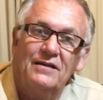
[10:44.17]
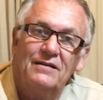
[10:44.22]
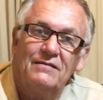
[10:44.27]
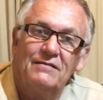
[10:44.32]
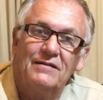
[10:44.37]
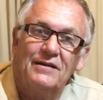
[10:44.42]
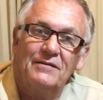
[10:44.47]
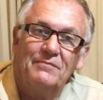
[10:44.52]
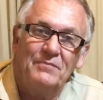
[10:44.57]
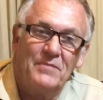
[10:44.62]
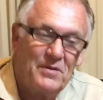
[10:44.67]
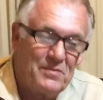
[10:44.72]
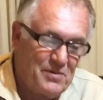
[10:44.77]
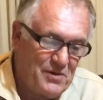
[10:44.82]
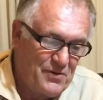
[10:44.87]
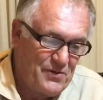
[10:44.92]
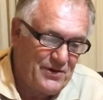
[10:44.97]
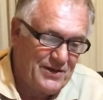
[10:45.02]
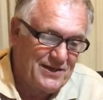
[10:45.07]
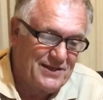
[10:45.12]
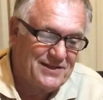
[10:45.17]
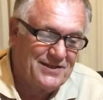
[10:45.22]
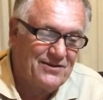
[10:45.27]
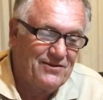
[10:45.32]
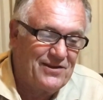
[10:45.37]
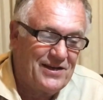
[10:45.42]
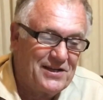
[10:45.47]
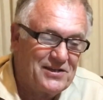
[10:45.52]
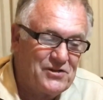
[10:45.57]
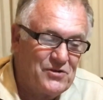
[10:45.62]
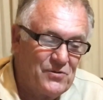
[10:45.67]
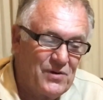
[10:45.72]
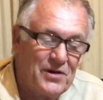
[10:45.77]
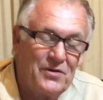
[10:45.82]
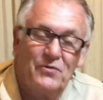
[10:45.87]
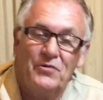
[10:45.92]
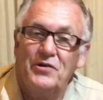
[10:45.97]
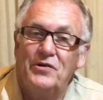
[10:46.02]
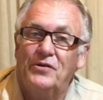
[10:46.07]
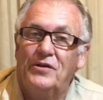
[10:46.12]
Right? Maybe you can still get you one,
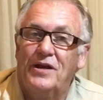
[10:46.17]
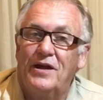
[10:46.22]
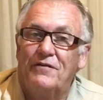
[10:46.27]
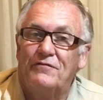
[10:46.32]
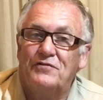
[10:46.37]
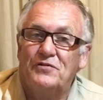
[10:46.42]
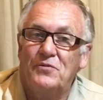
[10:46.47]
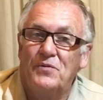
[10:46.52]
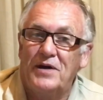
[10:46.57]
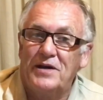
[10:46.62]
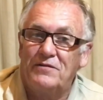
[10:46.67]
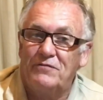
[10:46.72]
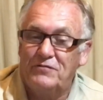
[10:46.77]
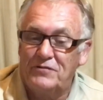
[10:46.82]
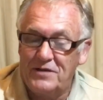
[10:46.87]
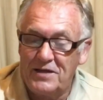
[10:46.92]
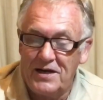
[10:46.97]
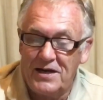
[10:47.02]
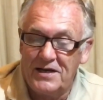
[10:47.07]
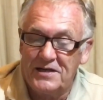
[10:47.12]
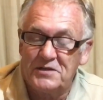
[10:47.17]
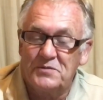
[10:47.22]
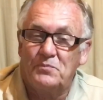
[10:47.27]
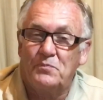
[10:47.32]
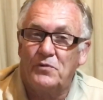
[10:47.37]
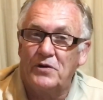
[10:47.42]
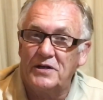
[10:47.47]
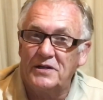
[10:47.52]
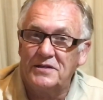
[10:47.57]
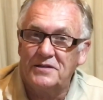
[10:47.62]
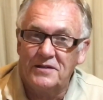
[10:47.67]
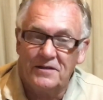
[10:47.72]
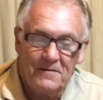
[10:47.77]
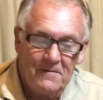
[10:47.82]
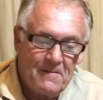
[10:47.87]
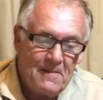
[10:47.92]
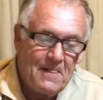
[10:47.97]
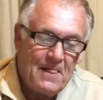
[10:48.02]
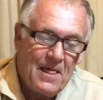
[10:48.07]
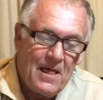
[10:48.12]
or you'll have to wait for the next print.
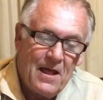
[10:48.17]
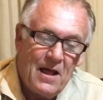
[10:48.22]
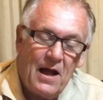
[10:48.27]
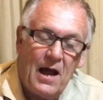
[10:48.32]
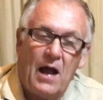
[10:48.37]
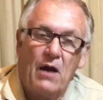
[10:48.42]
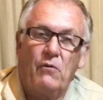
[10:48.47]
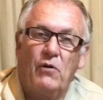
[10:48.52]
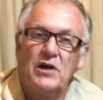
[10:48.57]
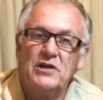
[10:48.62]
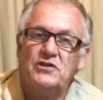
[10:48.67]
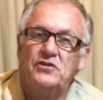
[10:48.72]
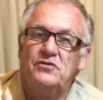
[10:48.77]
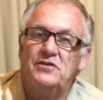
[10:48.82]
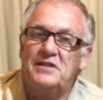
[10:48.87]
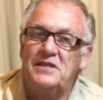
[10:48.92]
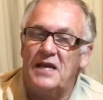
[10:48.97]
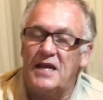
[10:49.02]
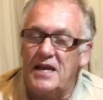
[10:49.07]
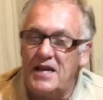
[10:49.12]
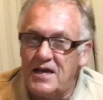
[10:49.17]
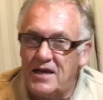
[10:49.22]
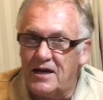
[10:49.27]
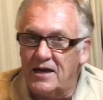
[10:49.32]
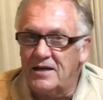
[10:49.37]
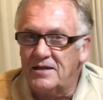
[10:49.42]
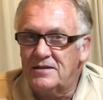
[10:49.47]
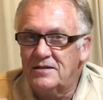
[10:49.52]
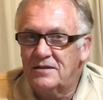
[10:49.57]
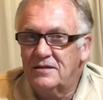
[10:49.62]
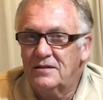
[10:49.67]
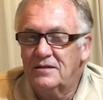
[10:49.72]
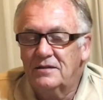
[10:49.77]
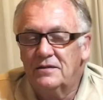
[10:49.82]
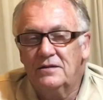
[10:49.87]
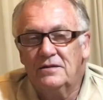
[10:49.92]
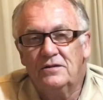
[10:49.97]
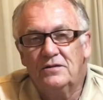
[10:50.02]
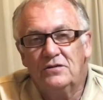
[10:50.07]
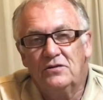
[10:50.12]
I want to dedicate
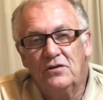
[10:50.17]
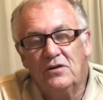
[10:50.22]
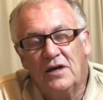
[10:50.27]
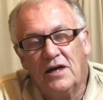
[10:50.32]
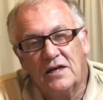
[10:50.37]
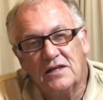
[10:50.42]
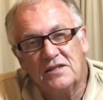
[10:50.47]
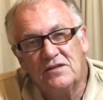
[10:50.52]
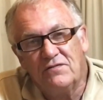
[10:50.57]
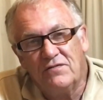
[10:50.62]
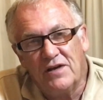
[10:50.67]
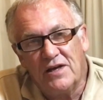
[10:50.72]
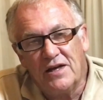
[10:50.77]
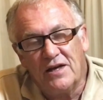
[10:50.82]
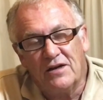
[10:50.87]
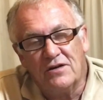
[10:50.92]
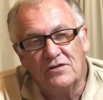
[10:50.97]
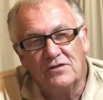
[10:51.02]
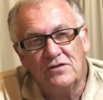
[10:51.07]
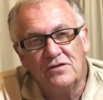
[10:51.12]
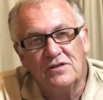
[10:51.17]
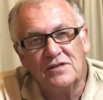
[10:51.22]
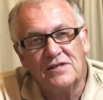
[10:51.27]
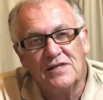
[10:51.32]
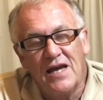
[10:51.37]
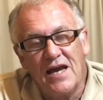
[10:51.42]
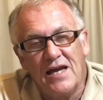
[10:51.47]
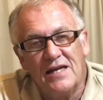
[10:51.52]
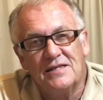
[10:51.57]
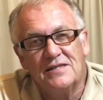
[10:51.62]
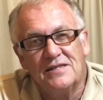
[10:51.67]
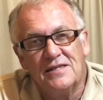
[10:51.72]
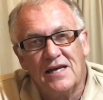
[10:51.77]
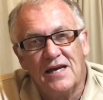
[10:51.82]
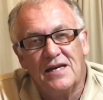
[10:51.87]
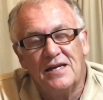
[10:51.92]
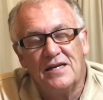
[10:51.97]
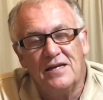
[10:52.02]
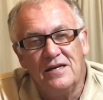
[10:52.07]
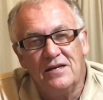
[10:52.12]
tonight's video to sad,
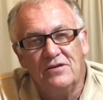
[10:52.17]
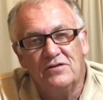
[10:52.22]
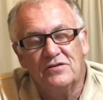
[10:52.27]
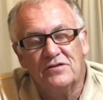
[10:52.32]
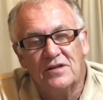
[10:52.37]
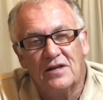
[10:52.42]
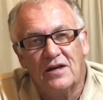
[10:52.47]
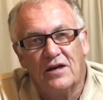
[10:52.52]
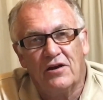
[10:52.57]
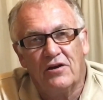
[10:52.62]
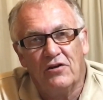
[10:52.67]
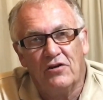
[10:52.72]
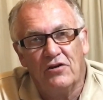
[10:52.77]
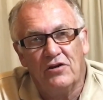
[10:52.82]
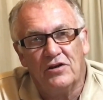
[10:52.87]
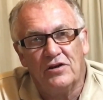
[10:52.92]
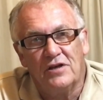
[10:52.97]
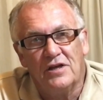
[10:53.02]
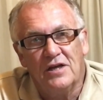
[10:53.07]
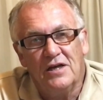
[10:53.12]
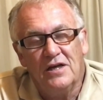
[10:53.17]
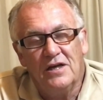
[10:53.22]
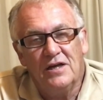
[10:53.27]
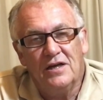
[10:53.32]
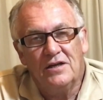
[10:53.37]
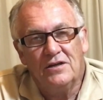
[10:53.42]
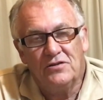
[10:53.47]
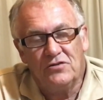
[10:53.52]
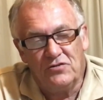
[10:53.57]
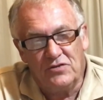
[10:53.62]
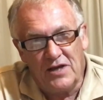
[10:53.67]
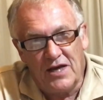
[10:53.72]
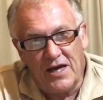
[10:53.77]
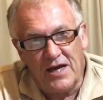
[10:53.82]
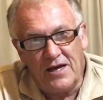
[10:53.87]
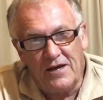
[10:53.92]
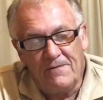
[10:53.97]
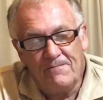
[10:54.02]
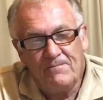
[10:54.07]
sad news that I heard today.